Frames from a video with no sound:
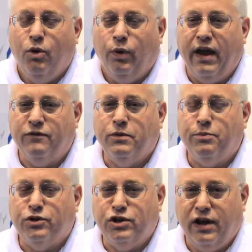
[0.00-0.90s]
We have to
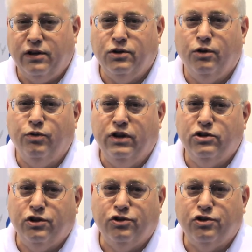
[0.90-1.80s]
protect a
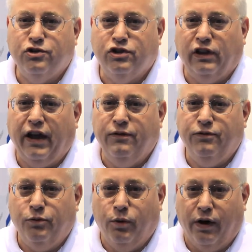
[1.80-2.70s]
researcher's
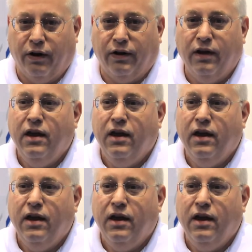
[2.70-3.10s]
life work.